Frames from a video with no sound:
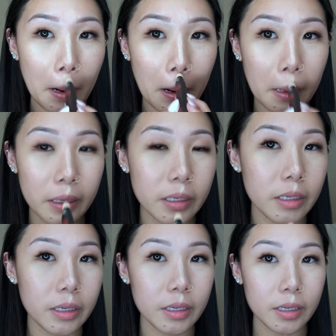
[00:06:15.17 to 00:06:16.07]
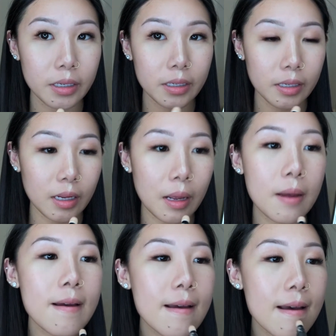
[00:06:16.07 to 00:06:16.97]
on here,
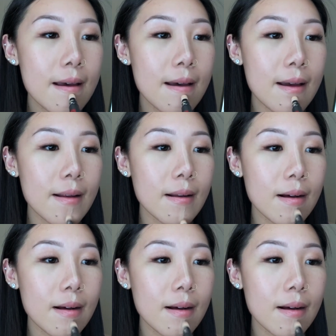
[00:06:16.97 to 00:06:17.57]
and